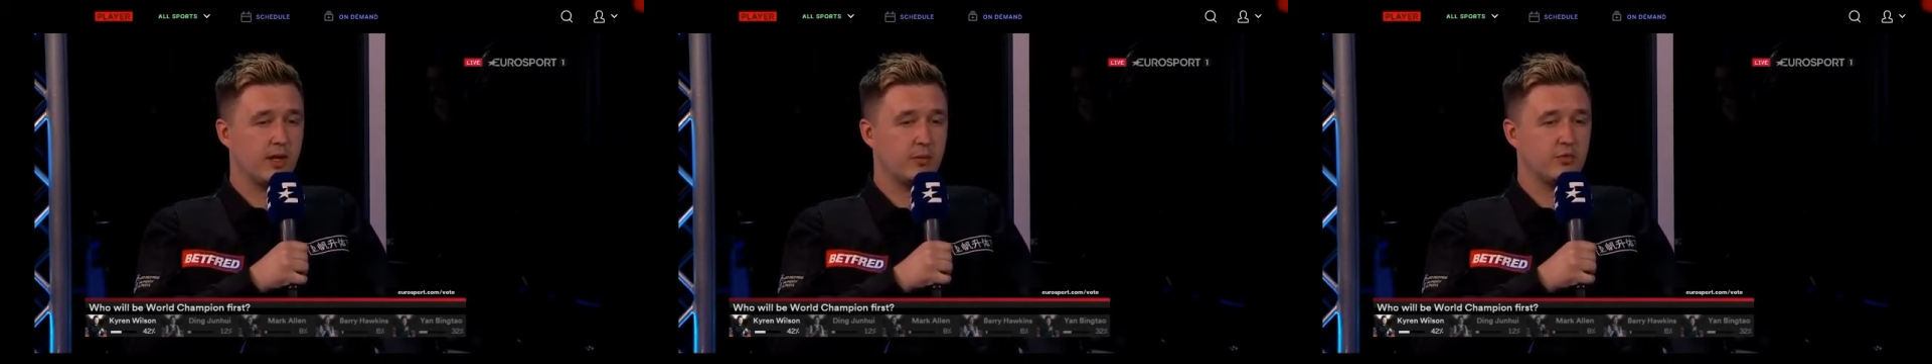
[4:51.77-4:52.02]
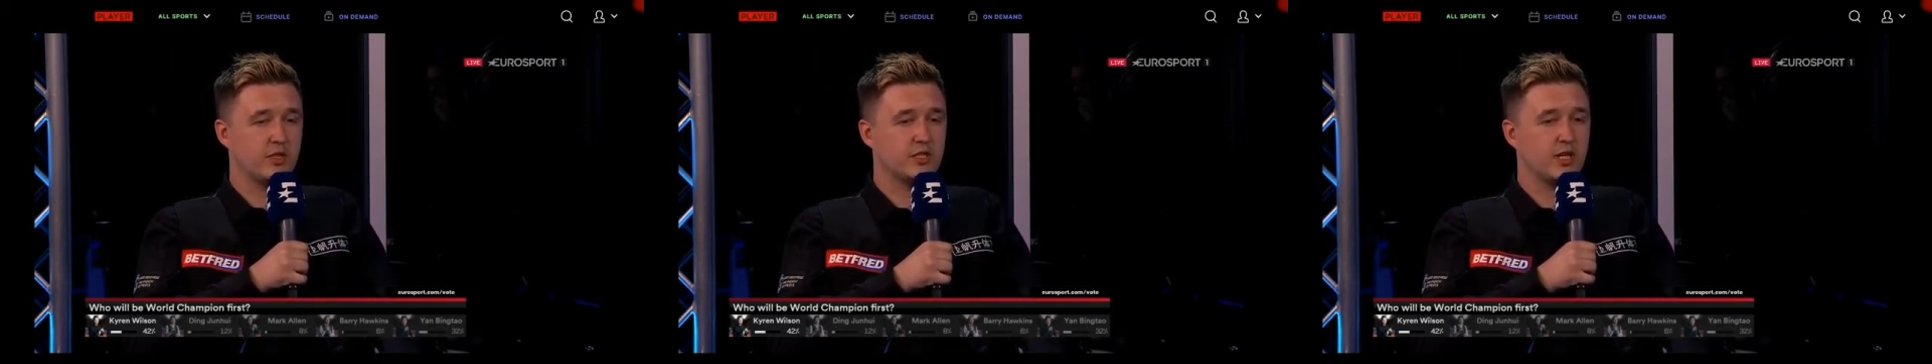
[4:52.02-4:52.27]

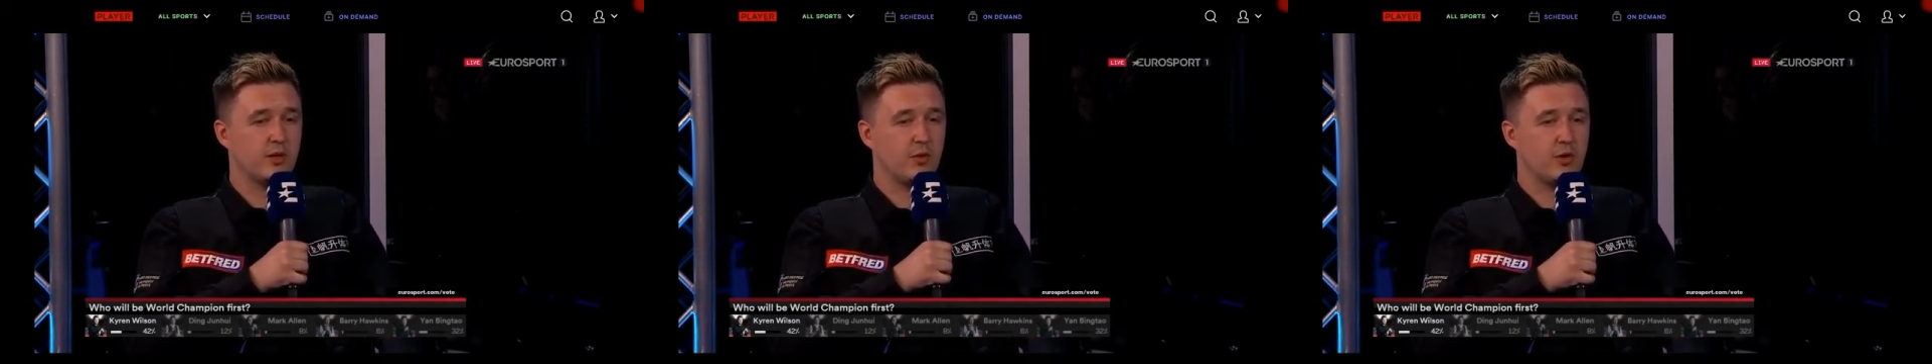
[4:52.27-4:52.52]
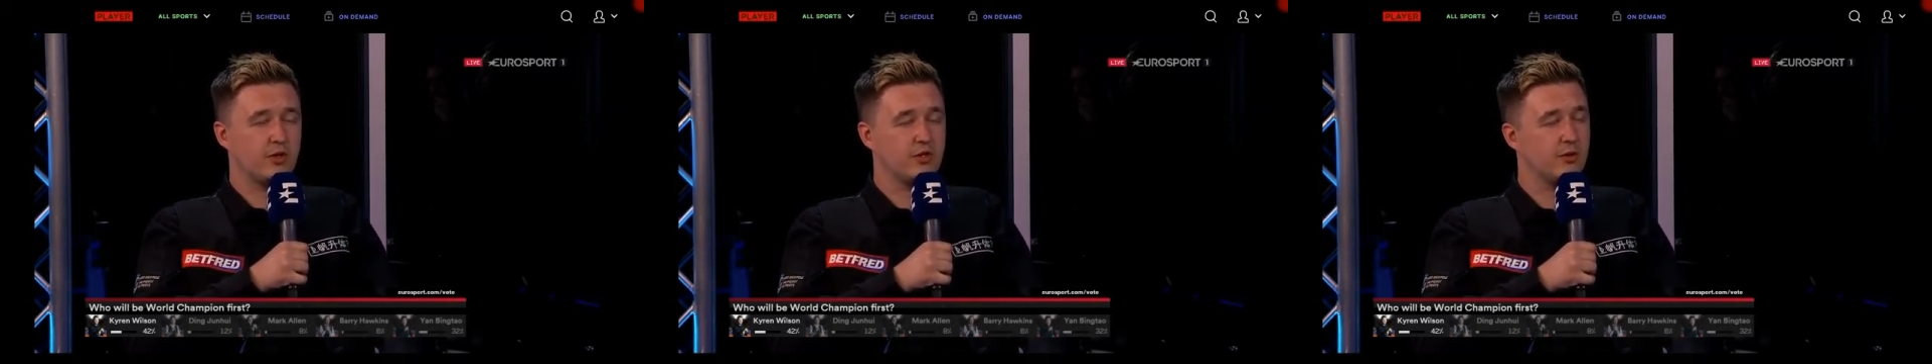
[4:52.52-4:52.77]
appreciate what
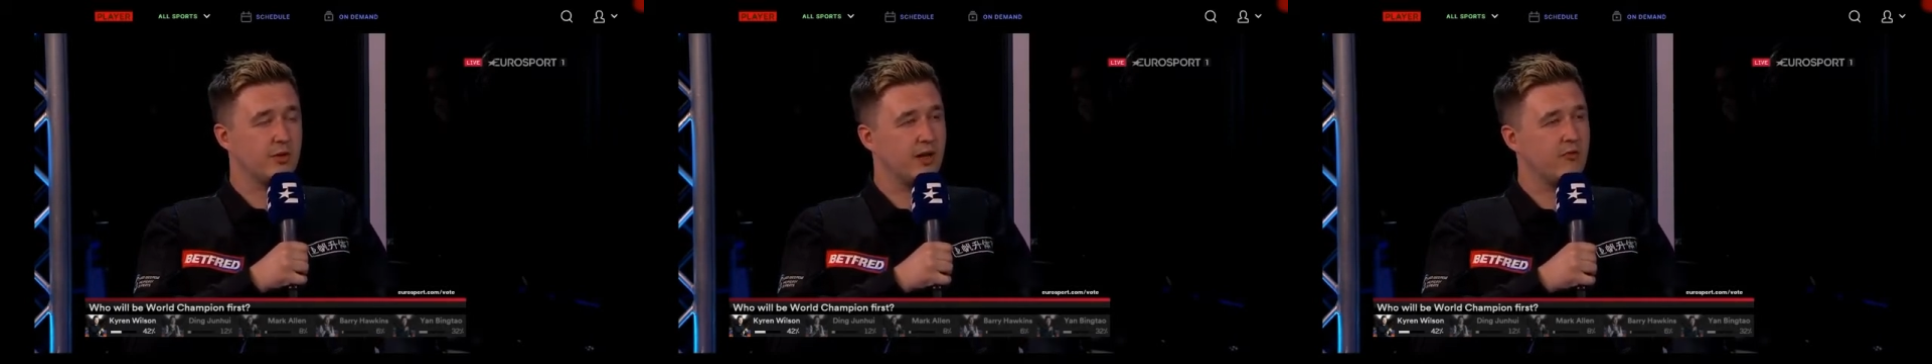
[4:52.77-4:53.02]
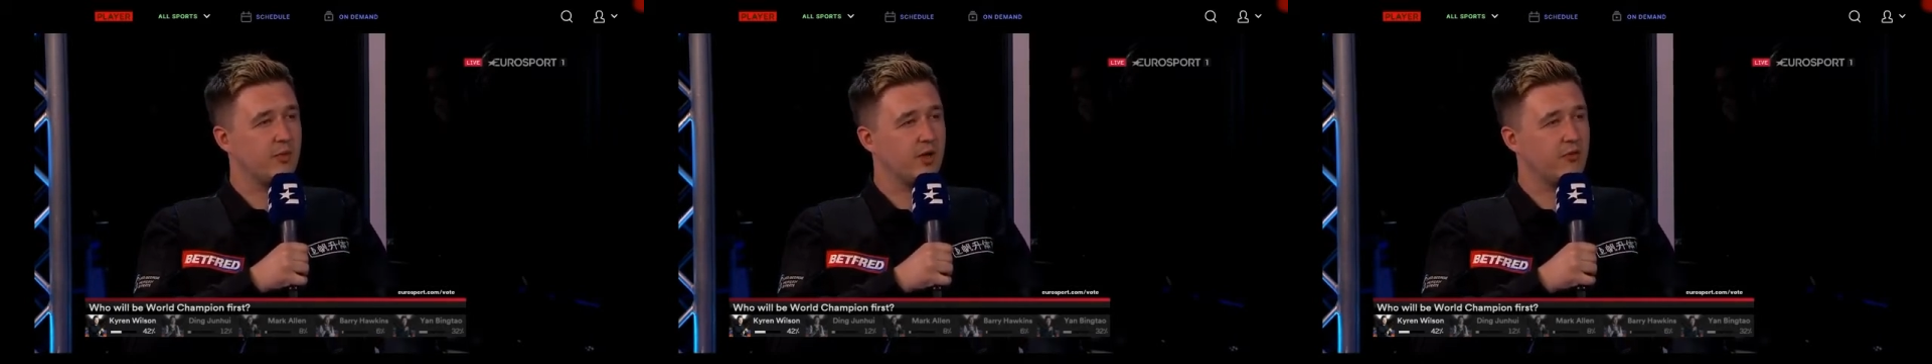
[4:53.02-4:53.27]
you do and have
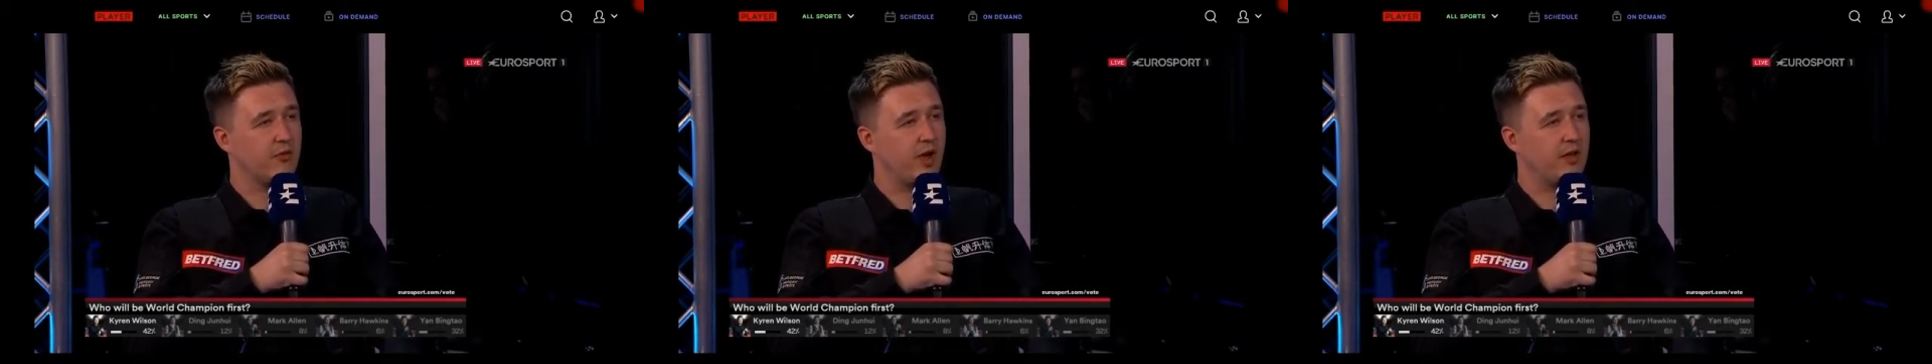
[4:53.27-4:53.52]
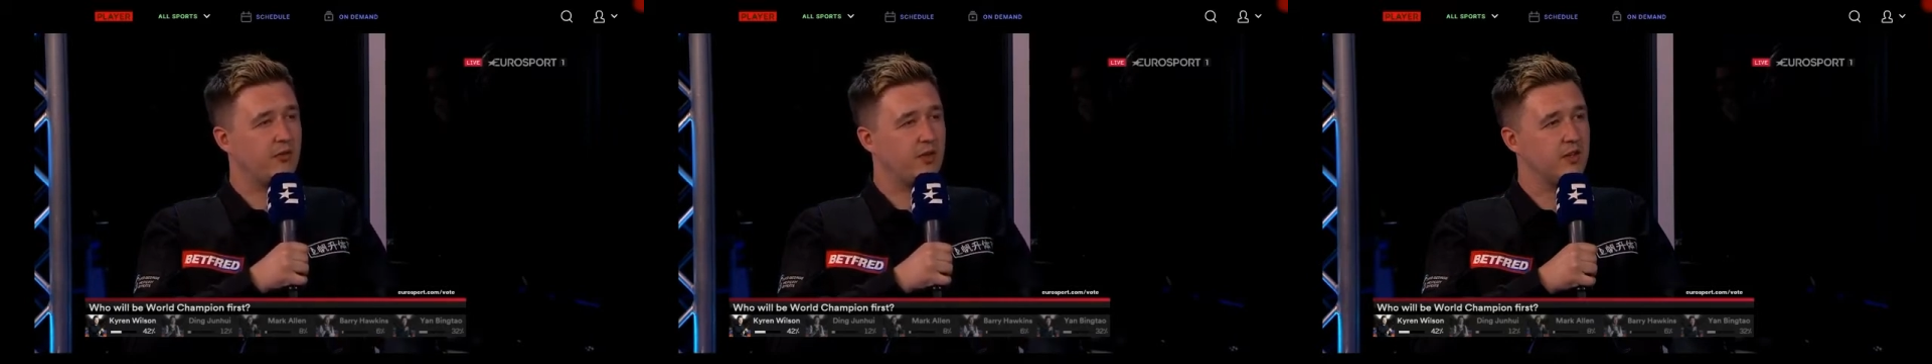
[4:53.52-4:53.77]
a bit of
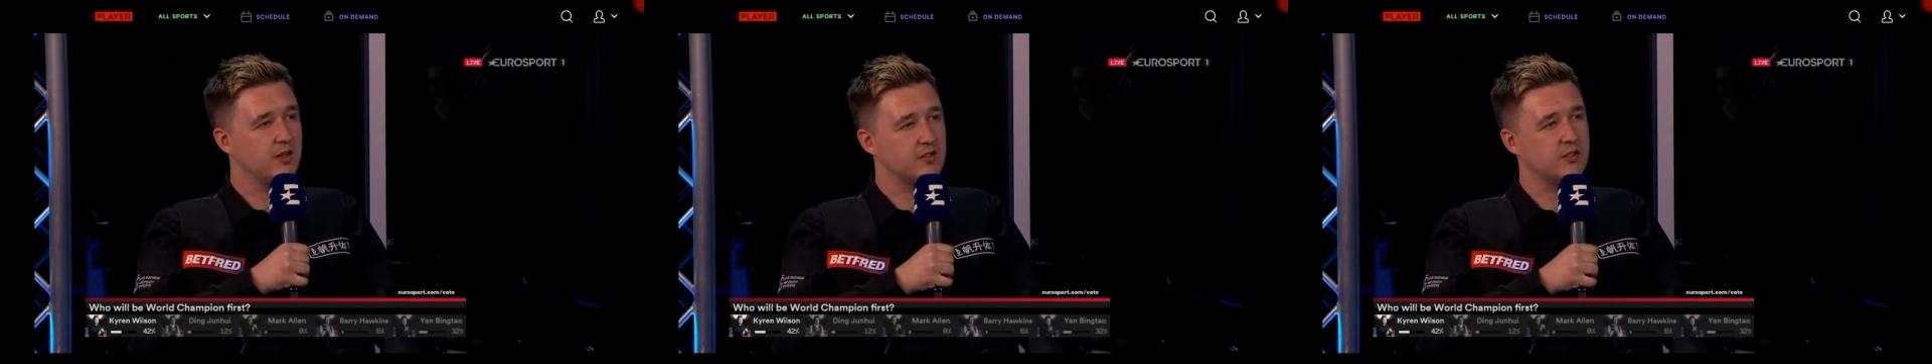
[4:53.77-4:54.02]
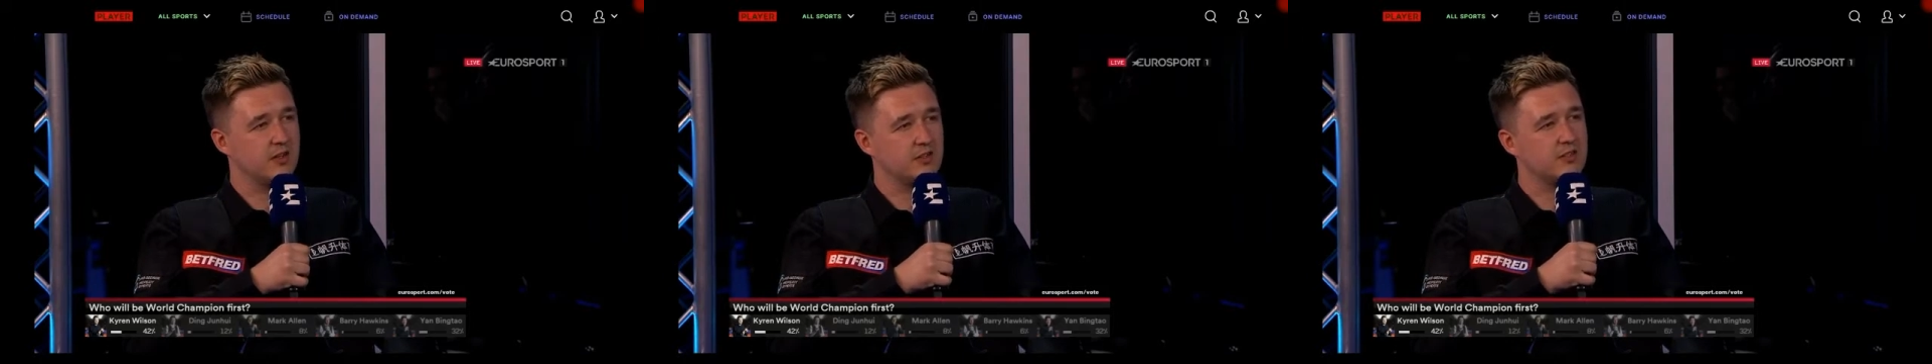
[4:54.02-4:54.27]
faith in you, it's nice